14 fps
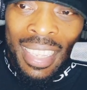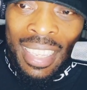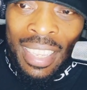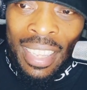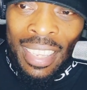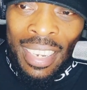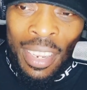
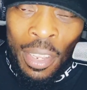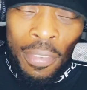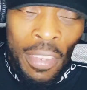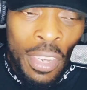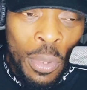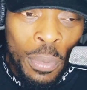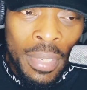
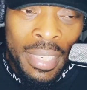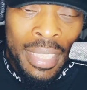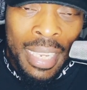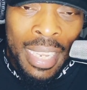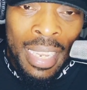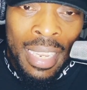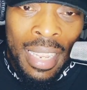if you don't
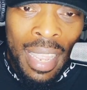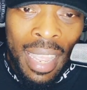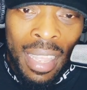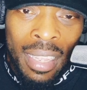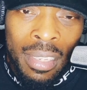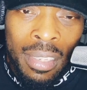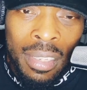see
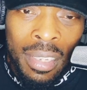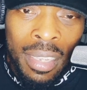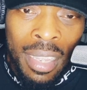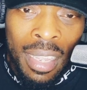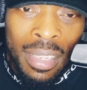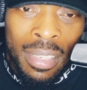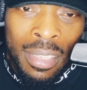
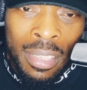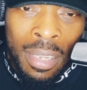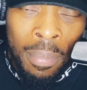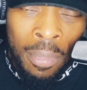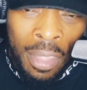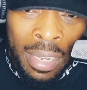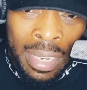
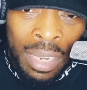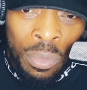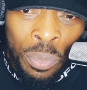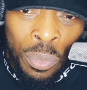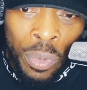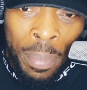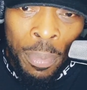something that
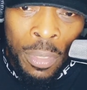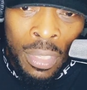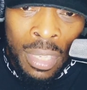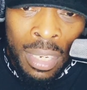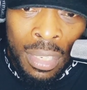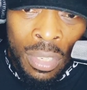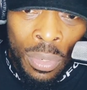
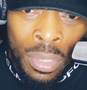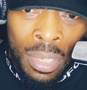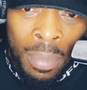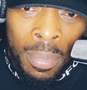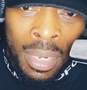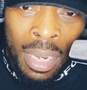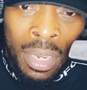represents you, or
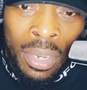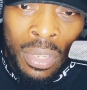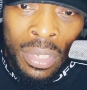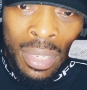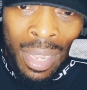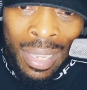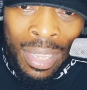something that
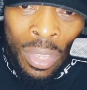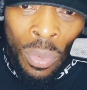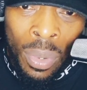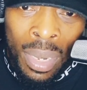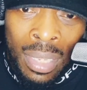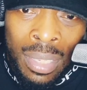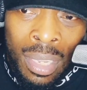looks like
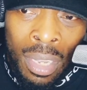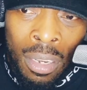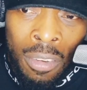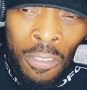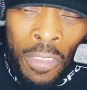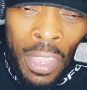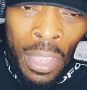you in a
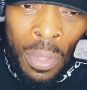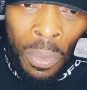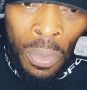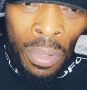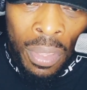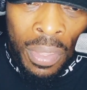certain field,